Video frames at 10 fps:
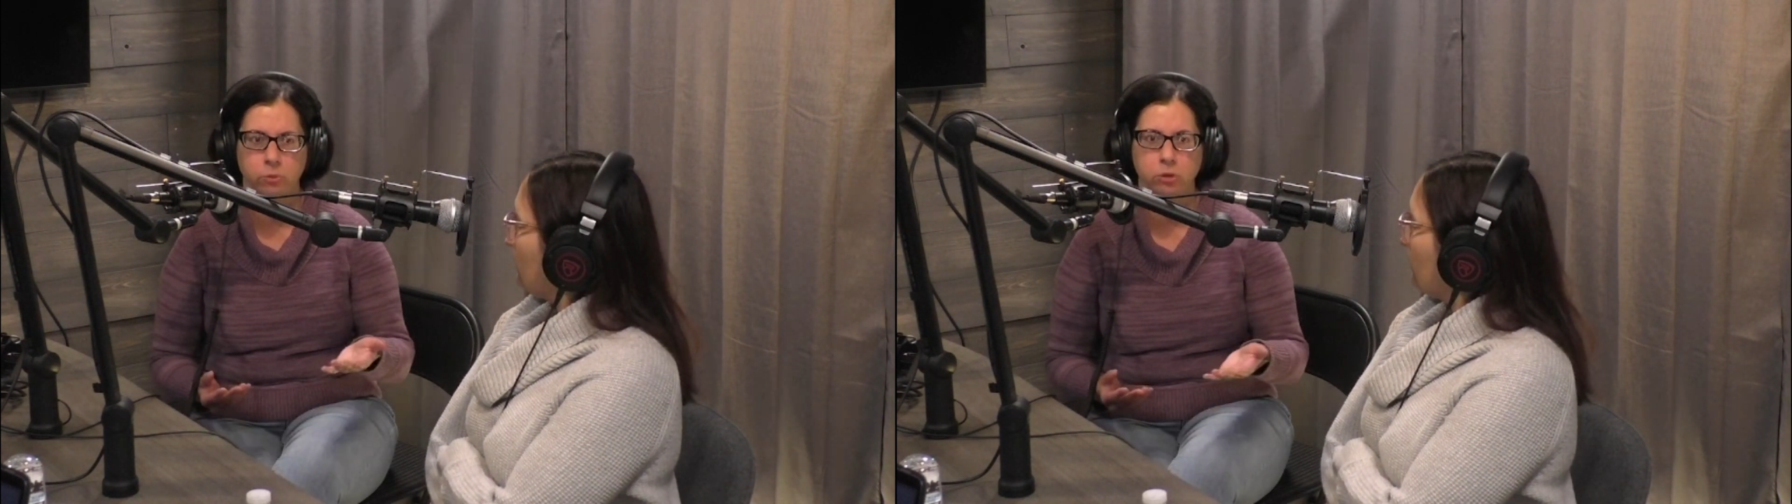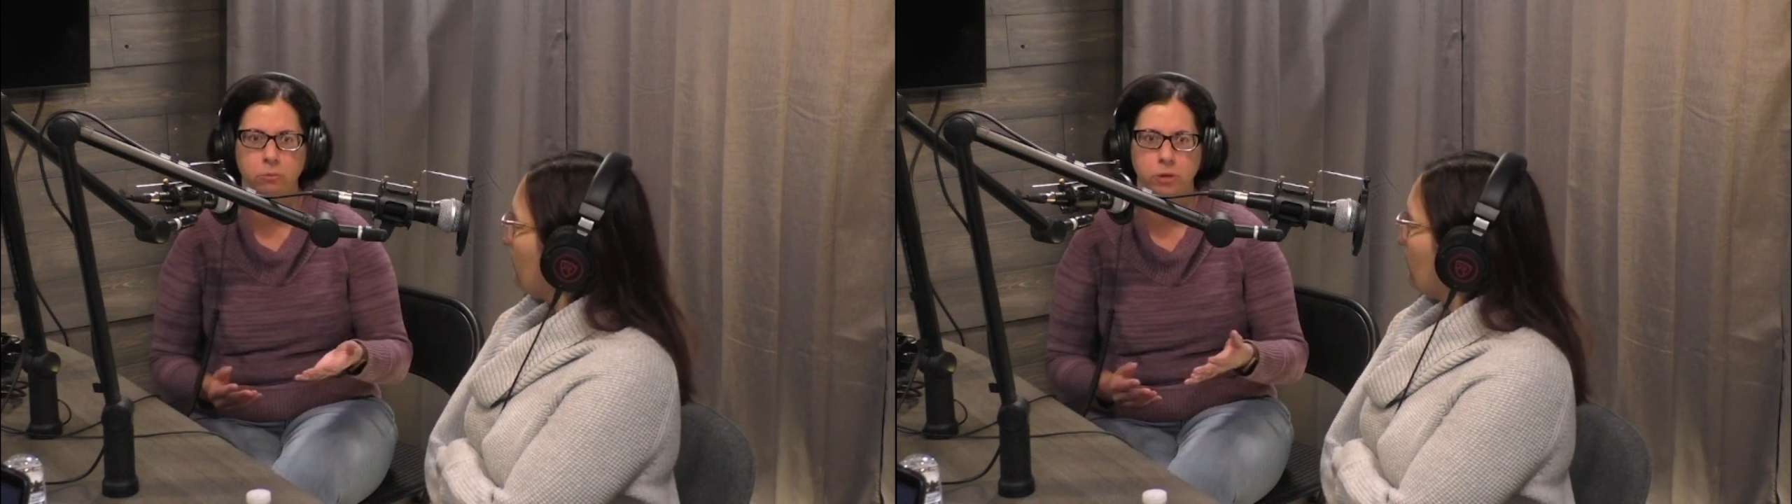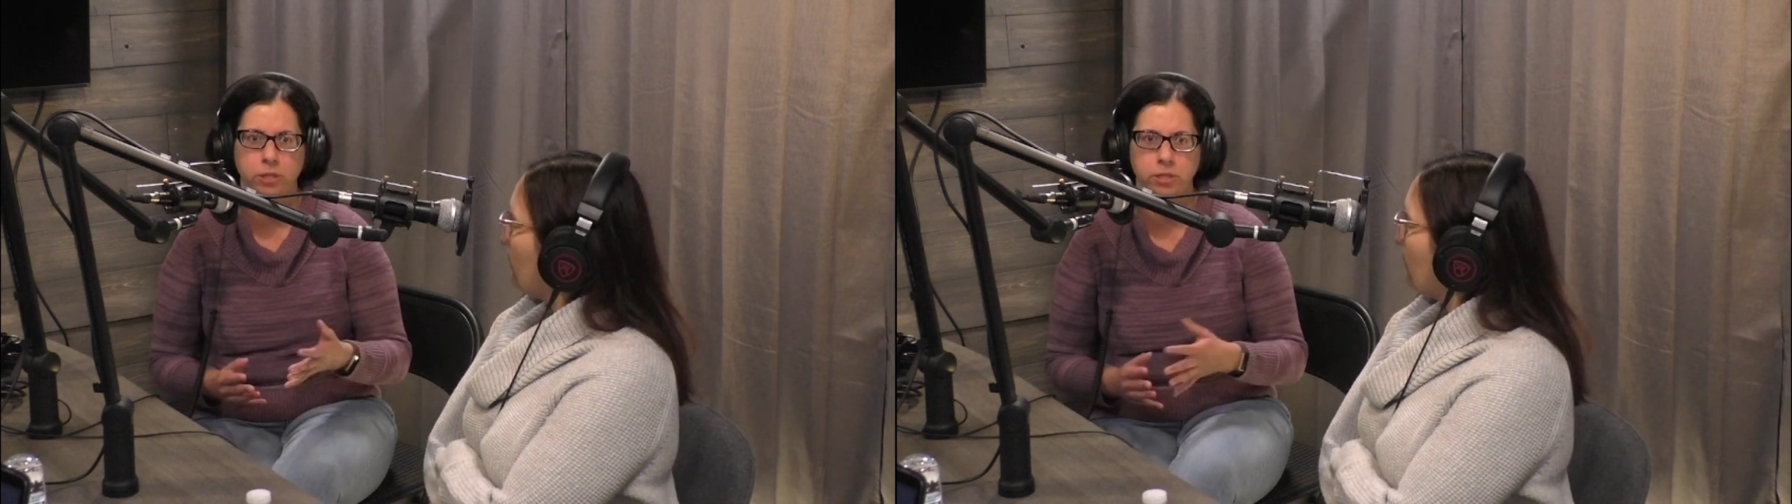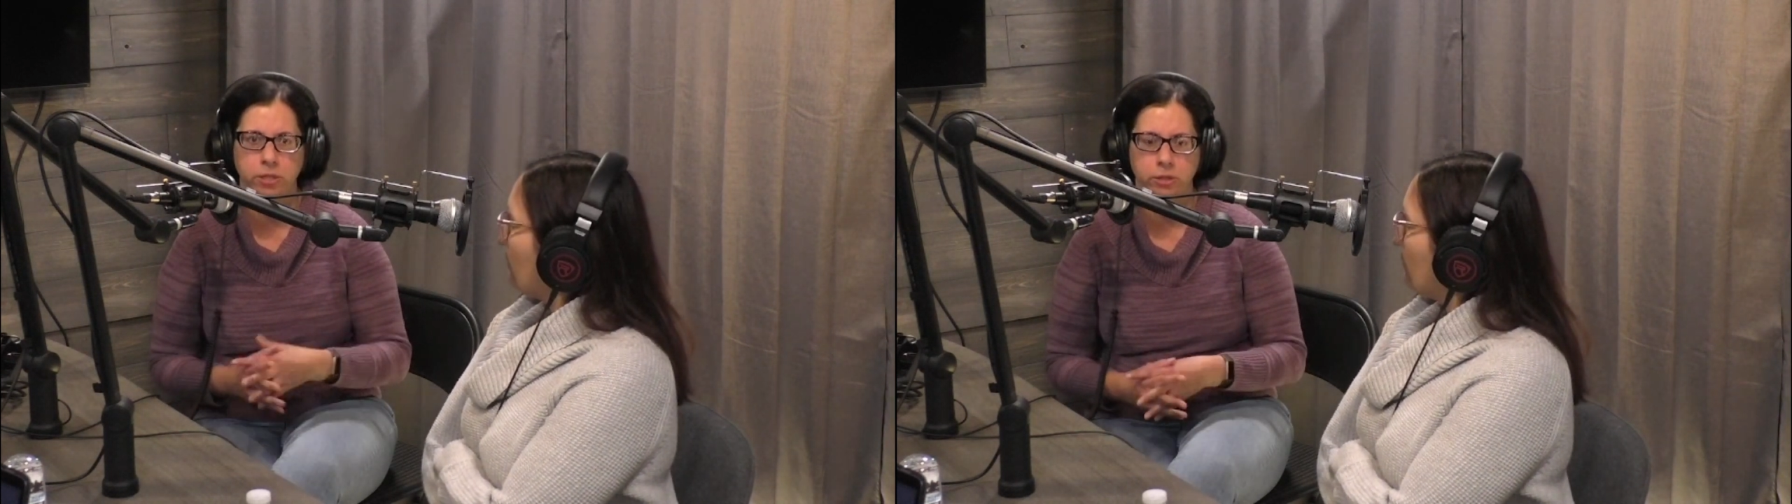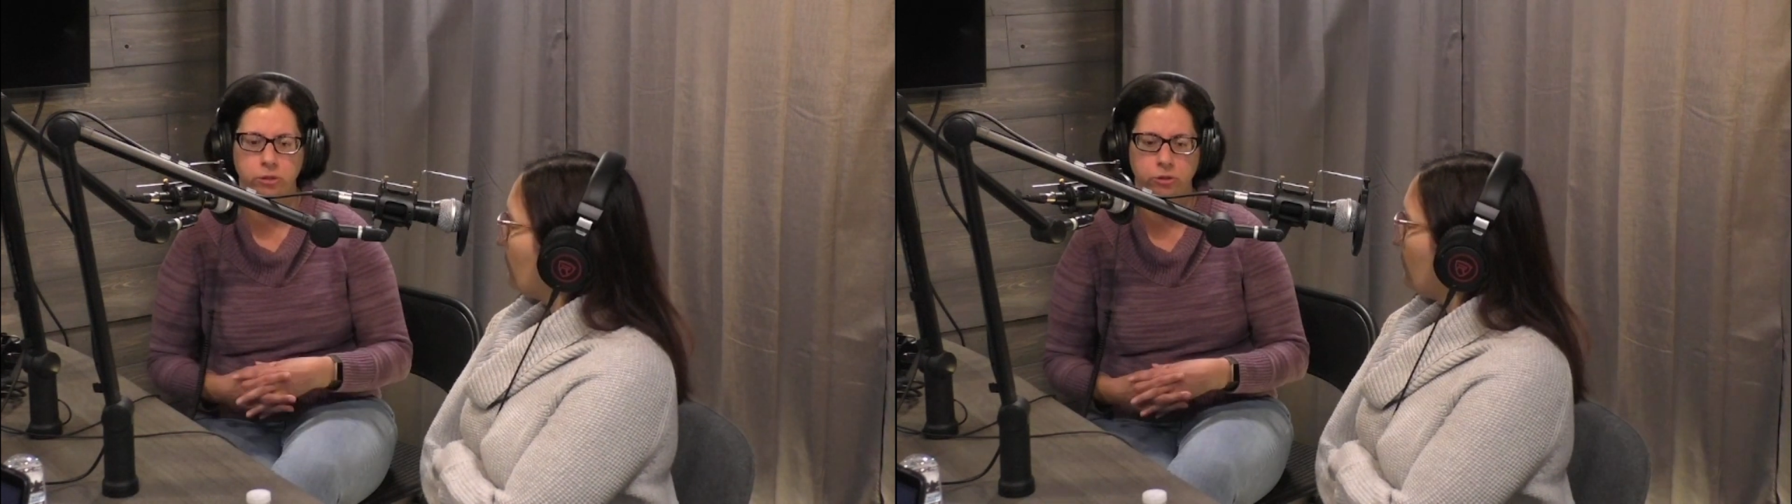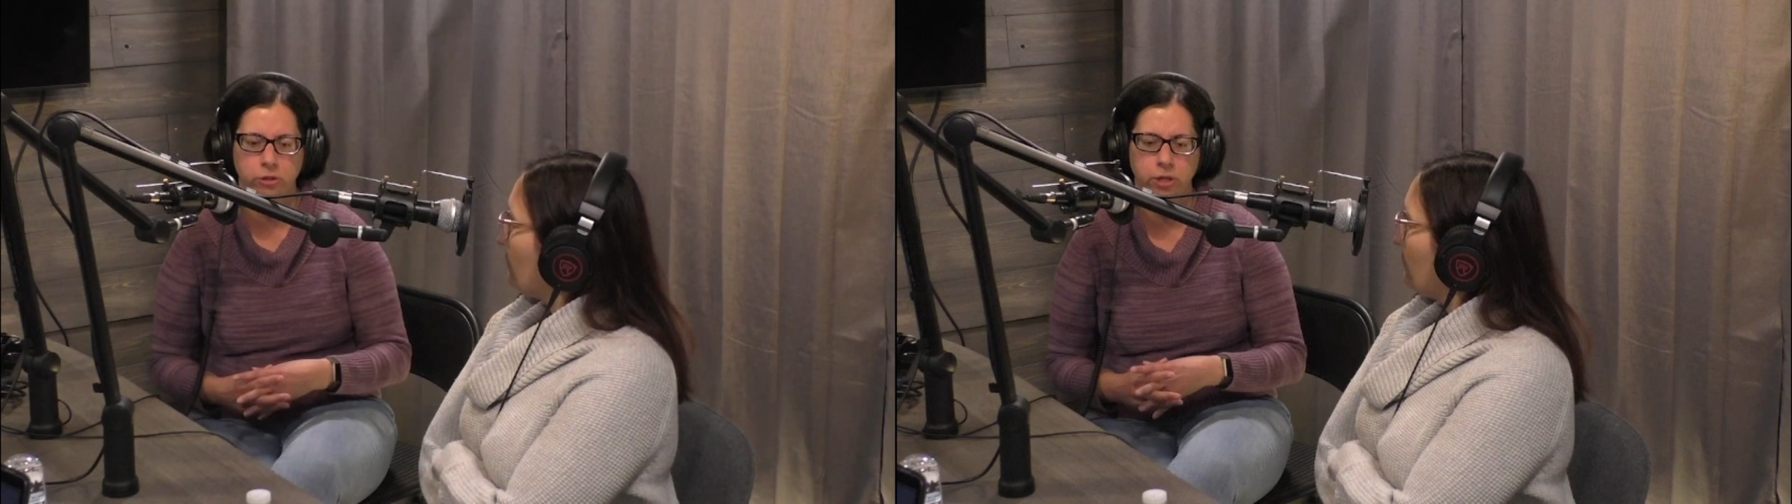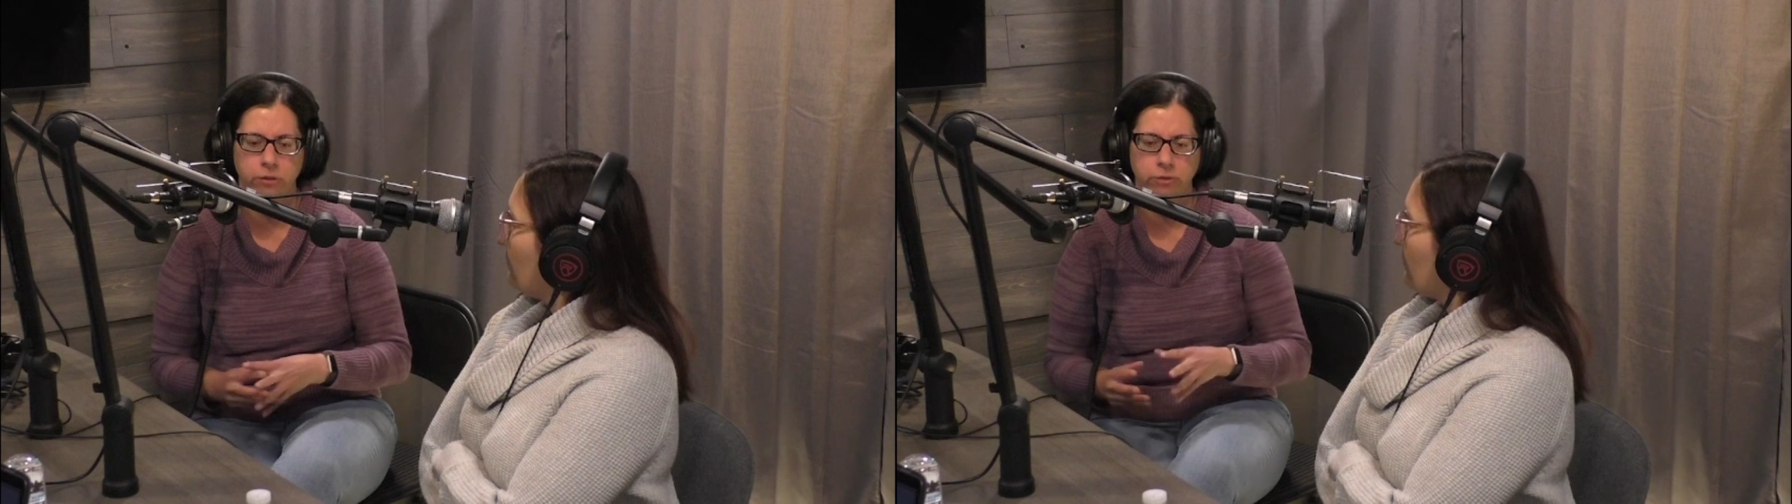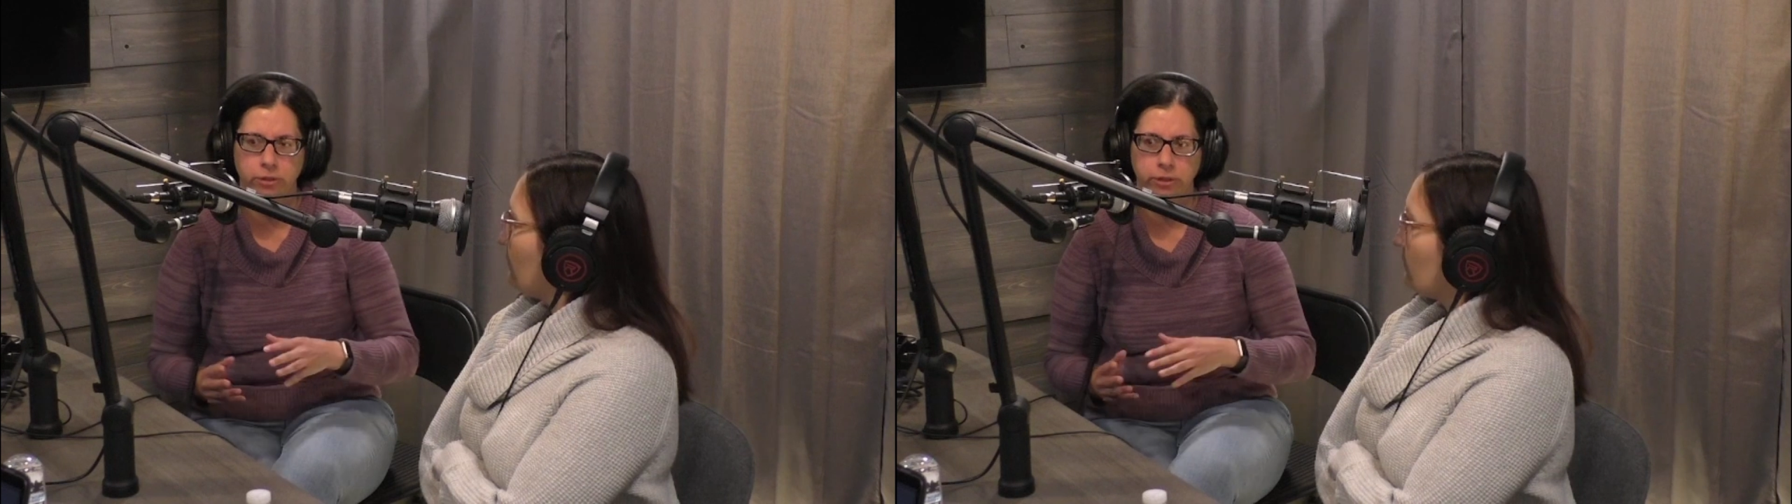world president, you're
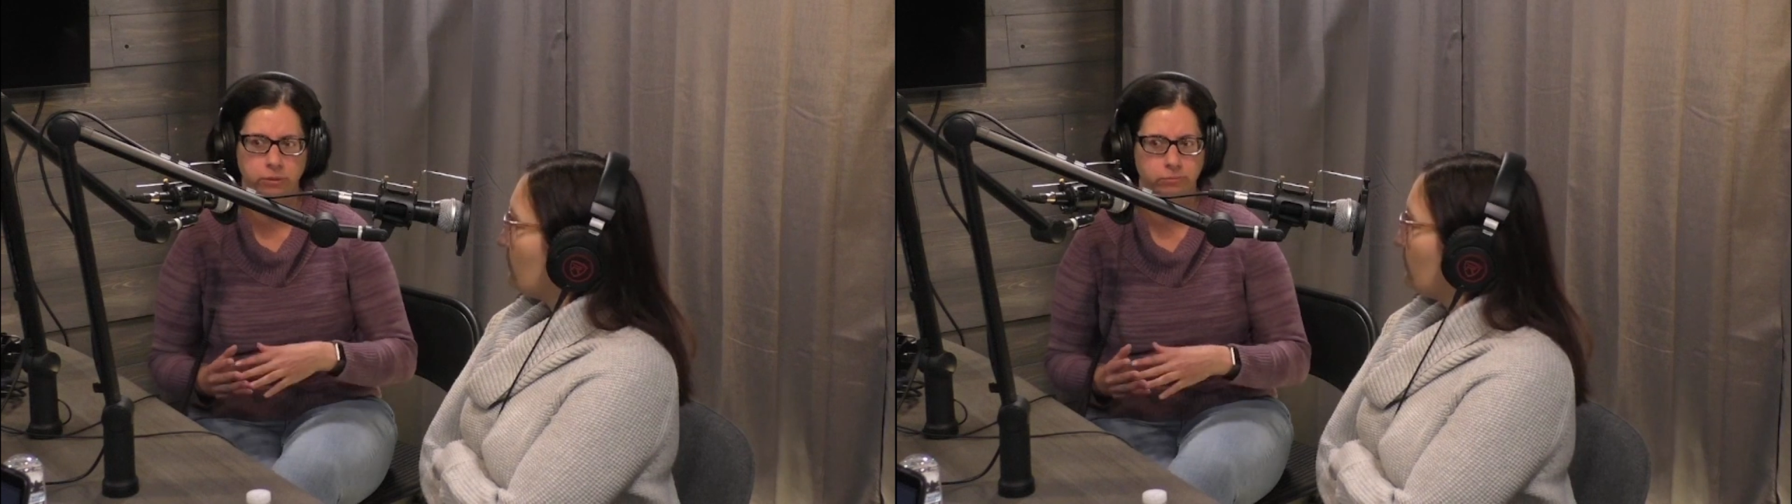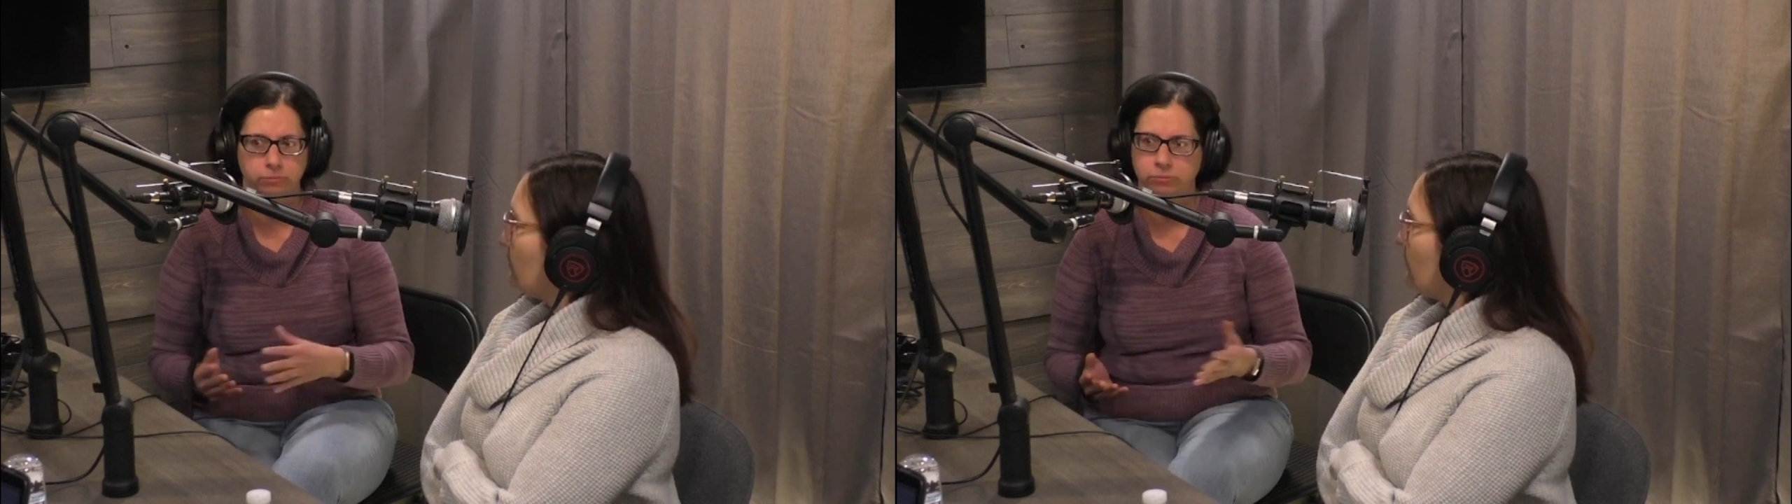traveling,